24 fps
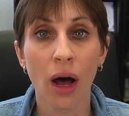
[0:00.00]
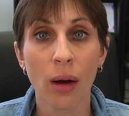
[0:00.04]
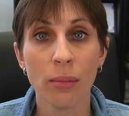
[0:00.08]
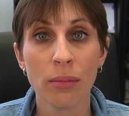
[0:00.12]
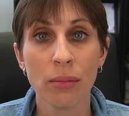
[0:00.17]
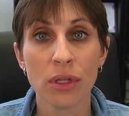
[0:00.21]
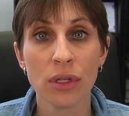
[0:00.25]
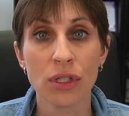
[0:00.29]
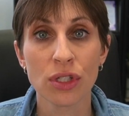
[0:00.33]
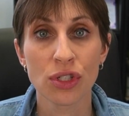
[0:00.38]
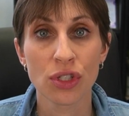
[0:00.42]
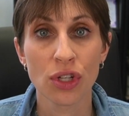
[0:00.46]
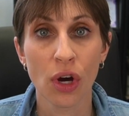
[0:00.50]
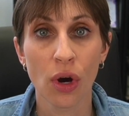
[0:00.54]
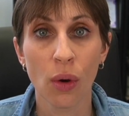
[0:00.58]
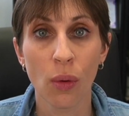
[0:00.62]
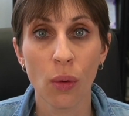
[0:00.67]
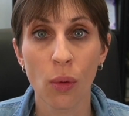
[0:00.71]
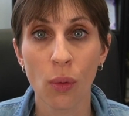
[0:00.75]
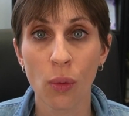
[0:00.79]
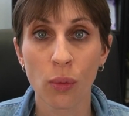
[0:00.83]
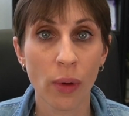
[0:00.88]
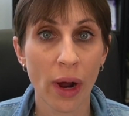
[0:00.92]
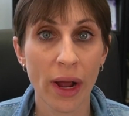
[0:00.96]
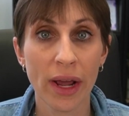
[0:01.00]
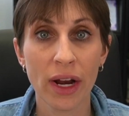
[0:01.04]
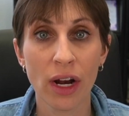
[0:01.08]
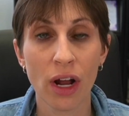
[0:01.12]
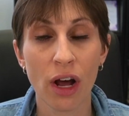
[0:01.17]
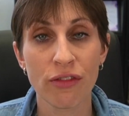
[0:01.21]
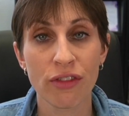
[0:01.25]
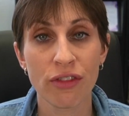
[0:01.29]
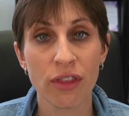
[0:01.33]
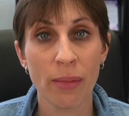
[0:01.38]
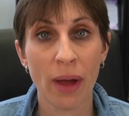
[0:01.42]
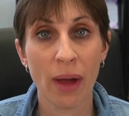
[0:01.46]
So right
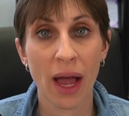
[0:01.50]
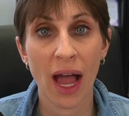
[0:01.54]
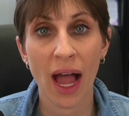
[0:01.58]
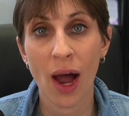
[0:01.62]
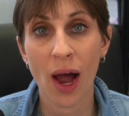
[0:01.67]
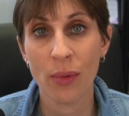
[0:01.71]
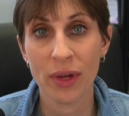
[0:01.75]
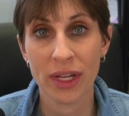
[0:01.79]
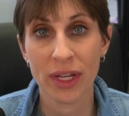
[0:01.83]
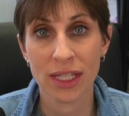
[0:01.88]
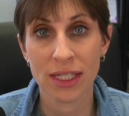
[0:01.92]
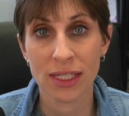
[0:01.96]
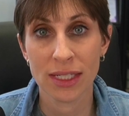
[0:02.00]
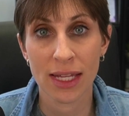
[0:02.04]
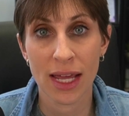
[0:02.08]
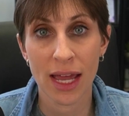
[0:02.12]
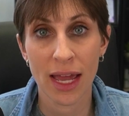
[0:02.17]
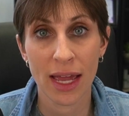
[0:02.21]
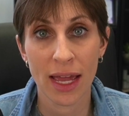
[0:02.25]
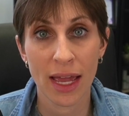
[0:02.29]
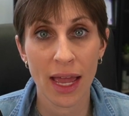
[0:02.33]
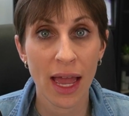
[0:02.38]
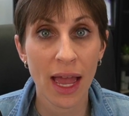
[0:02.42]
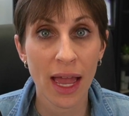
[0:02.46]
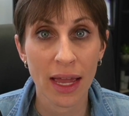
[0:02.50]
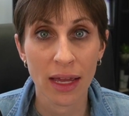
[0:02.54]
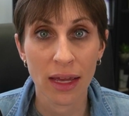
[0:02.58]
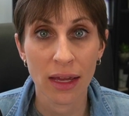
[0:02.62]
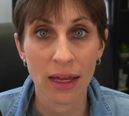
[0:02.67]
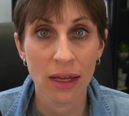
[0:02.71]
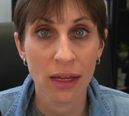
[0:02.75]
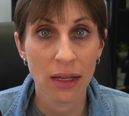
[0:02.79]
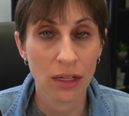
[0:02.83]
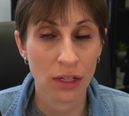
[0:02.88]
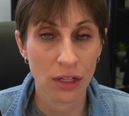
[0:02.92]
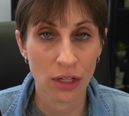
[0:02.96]
off the bat, we can say, hey,
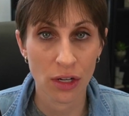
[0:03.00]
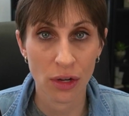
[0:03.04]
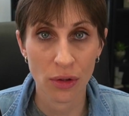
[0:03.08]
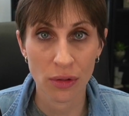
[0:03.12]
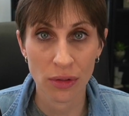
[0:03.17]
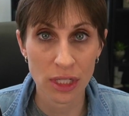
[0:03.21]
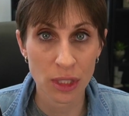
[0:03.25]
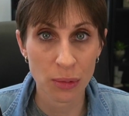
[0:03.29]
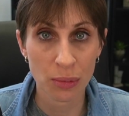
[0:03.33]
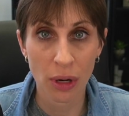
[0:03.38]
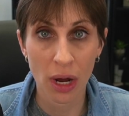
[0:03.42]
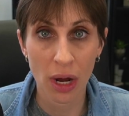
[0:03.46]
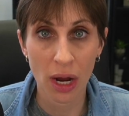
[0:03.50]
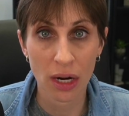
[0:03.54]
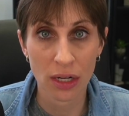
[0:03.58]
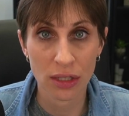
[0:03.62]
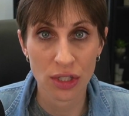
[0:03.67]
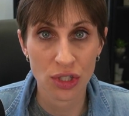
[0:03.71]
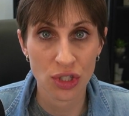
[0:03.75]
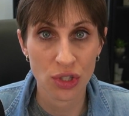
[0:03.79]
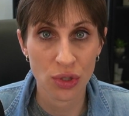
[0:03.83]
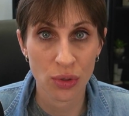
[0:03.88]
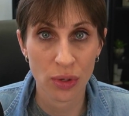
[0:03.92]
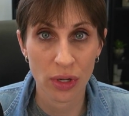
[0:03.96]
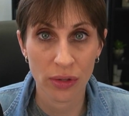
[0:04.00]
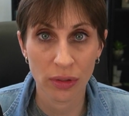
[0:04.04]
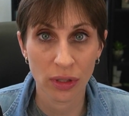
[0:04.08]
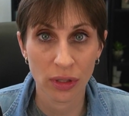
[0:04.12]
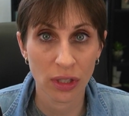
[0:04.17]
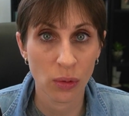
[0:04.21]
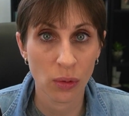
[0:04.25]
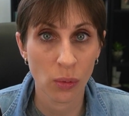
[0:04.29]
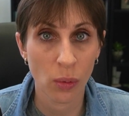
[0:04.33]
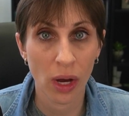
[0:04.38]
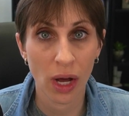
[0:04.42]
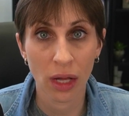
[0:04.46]
this product is doing
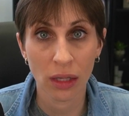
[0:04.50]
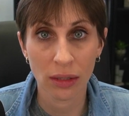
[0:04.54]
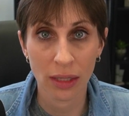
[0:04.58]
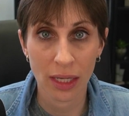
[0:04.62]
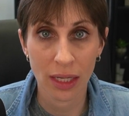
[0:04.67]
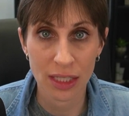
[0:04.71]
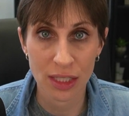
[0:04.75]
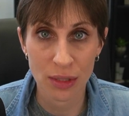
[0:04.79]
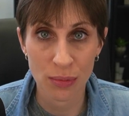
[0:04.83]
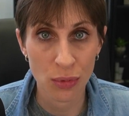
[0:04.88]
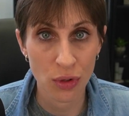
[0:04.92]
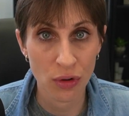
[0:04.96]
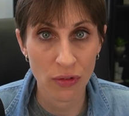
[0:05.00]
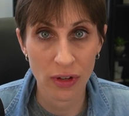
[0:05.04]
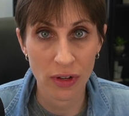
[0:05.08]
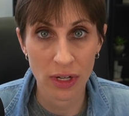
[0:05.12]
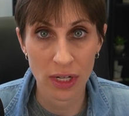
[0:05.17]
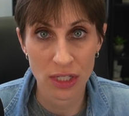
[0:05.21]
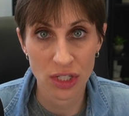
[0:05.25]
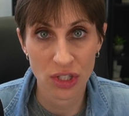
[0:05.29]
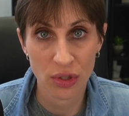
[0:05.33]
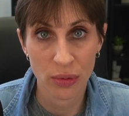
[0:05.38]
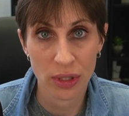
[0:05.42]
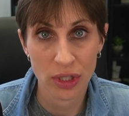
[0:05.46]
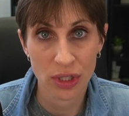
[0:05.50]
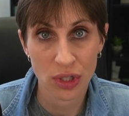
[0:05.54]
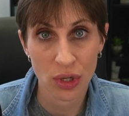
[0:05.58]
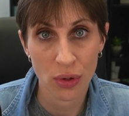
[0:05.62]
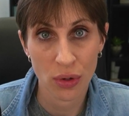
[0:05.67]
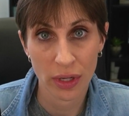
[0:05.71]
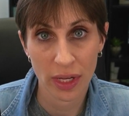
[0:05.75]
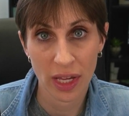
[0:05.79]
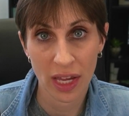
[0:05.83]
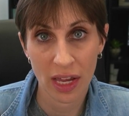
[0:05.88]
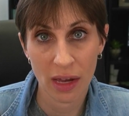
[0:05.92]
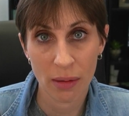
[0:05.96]
really well. Let's move it into its
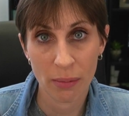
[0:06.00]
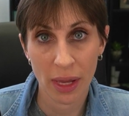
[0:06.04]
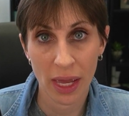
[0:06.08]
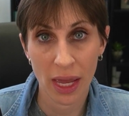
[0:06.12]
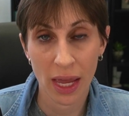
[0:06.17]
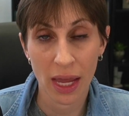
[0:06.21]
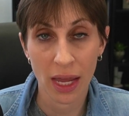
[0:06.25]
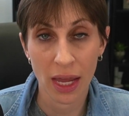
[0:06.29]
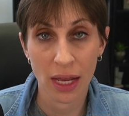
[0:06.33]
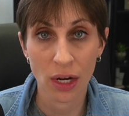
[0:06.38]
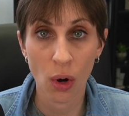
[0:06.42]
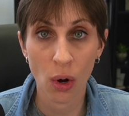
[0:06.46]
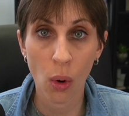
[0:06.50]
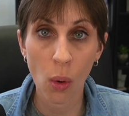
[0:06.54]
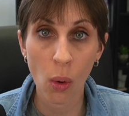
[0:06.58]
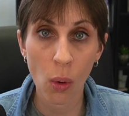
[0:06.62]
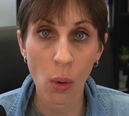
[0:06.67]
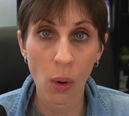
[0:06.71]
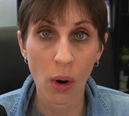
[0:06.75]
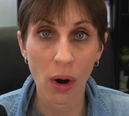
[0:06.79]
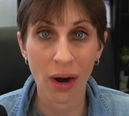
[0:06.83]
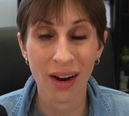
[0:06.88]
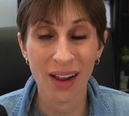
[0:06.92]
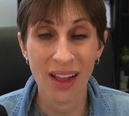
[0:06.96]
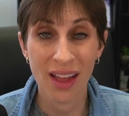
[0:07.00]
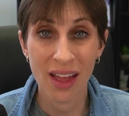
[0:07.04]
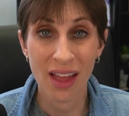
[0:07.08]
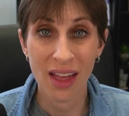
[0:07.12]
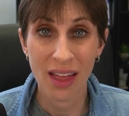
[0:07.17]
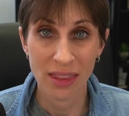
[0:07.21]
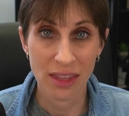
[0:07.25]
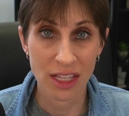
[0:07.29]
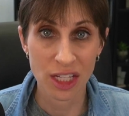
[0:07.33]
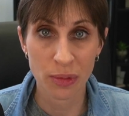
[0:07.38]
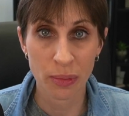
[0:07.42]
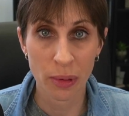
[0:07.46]
own campaign. Or
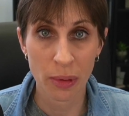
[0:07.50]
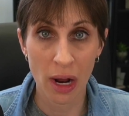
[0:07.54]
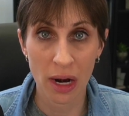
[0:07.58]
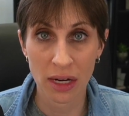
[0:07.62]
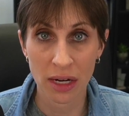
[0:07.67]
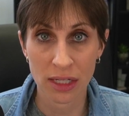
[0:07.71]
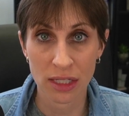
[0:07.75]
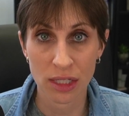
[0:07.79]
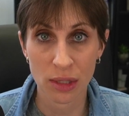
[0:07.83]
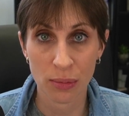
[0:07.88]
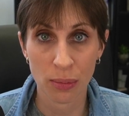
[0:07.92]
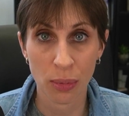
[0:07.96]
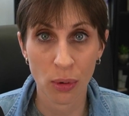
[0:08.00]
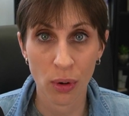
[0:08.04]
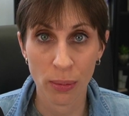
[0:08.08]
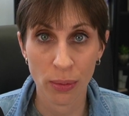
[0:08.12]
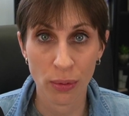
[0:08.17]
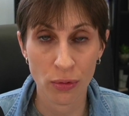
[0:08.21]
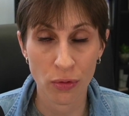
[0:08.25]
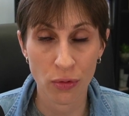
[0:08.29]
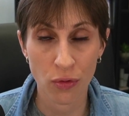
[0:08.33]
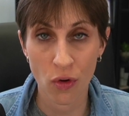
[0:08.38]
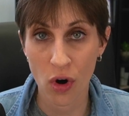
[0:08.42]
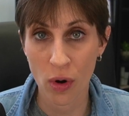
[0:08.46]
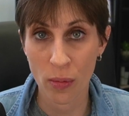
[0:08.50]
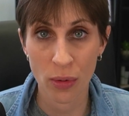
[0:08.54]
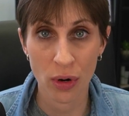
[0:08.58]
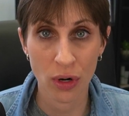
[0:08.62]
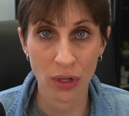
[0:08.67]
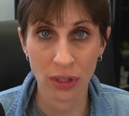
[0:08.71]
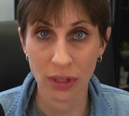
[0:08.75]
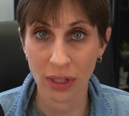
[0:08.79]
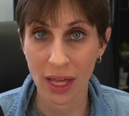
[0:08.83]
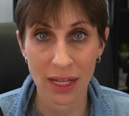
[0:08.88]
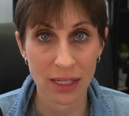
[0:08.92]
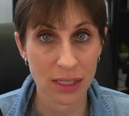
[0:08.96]
this product is a poor performer.
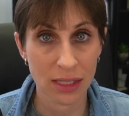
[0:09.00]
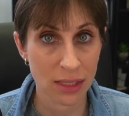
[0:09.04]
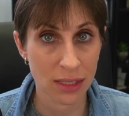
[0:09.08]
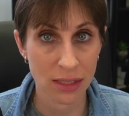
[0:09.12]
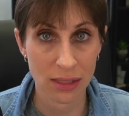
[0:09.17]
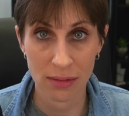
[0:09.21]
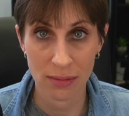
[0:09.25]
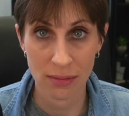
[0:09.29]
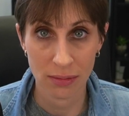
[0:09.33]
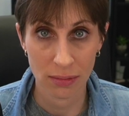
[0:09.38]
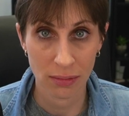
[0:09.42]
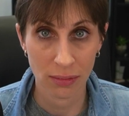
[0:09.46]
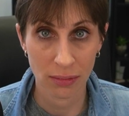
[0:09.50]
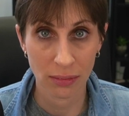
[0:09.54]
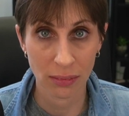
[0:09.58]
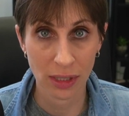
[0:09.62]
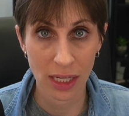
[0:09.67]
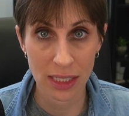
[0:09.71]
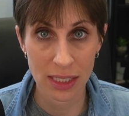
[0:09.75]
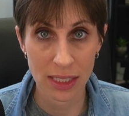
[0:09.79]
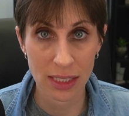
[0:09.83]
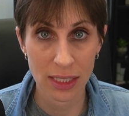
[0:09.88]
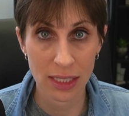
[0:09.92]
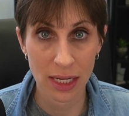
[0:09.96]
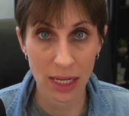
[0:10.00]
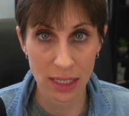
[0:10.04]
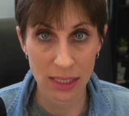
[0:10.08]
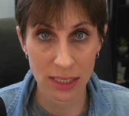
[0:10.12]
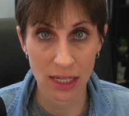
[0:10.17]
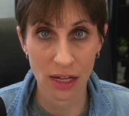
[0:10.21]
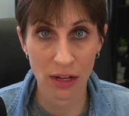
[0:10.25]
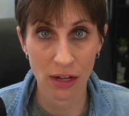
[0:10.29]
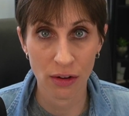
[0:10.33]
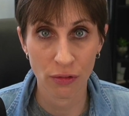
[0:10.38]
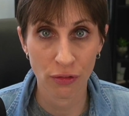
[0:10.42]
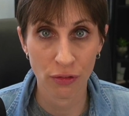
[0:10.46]
Let's nix
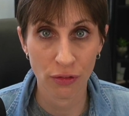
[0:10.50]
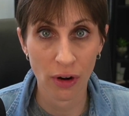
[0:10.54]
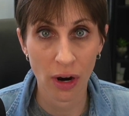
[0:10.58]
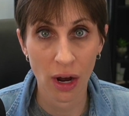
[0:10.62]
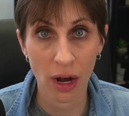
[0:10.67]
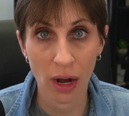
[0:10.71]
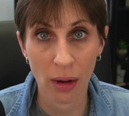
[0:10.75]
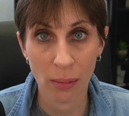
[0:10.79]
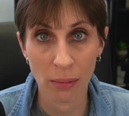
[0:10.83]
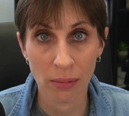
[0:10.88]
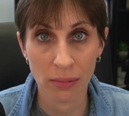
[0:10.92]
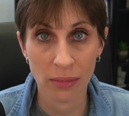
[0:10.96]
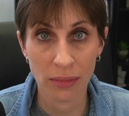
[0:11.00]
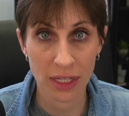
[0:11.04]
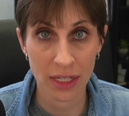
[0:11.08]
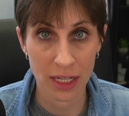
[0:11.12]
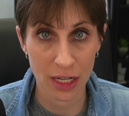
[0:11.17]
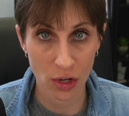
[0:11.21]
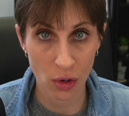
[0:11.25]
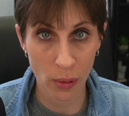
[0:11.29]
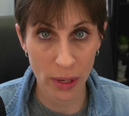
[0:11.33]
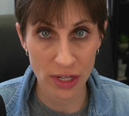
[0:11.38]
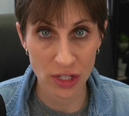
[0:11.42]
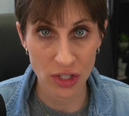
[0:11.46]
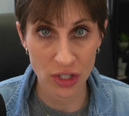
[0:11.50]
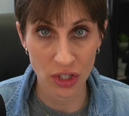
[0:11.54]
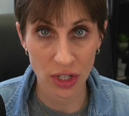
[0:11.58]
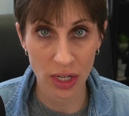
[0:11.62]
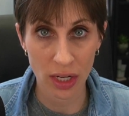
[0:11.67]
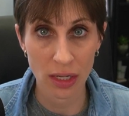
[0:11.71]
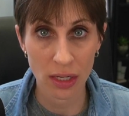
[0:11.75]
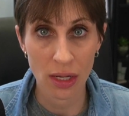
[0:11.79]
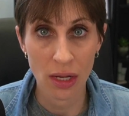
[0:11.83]
it from the equation.